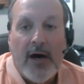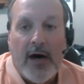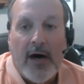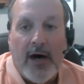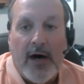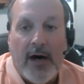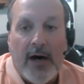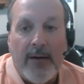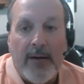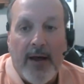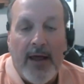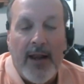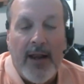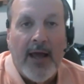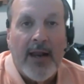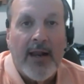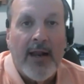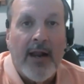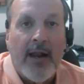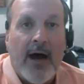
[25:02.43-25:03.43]
And
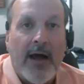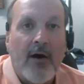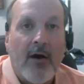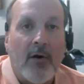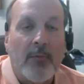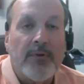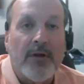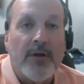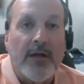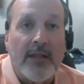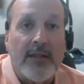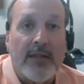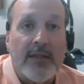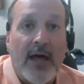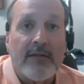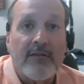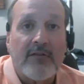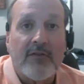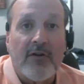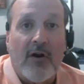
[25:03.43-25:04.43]
Ann and I hope to get
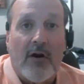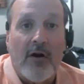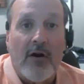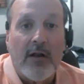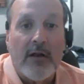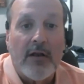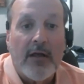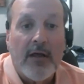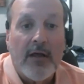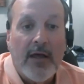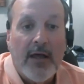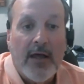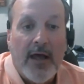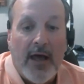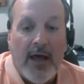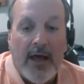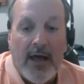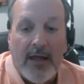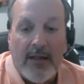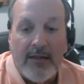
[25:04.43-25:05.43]
that started
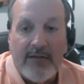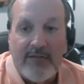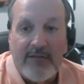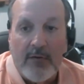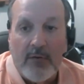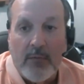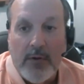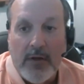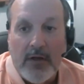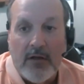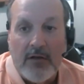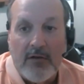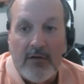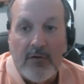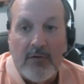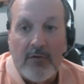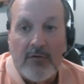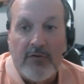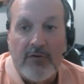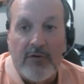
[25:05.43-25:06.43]
and see what we can
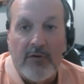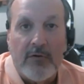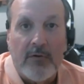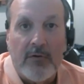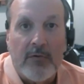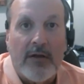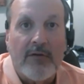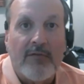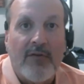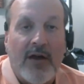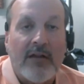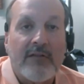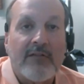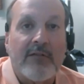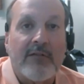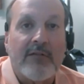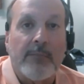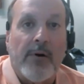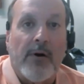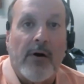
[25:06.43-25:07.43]
do to
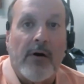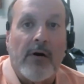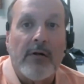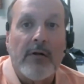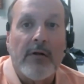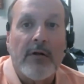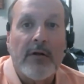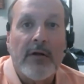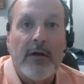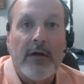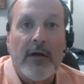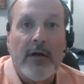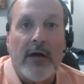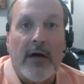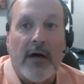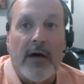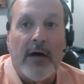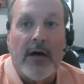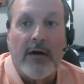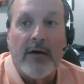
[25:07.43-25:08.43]
advance the ball
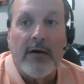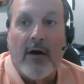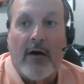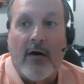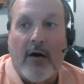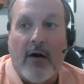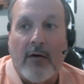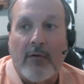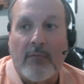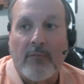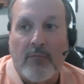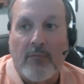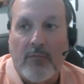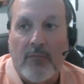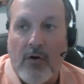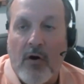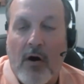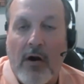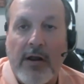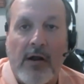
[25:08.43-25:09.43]

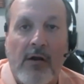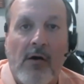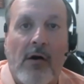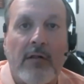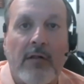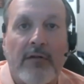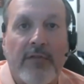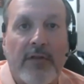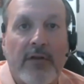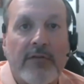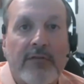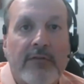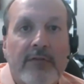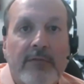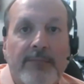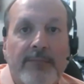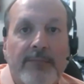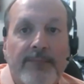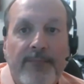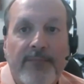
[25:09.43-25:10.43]
regarding all of
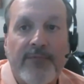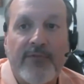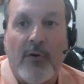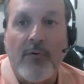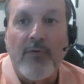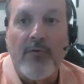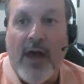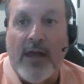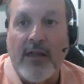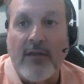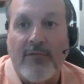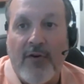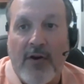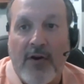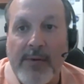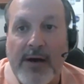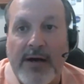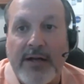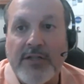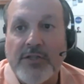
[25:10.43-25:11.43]
this. So thank you
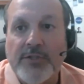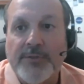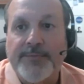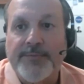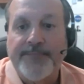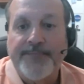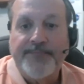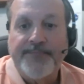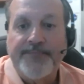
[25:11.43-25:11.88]
very much.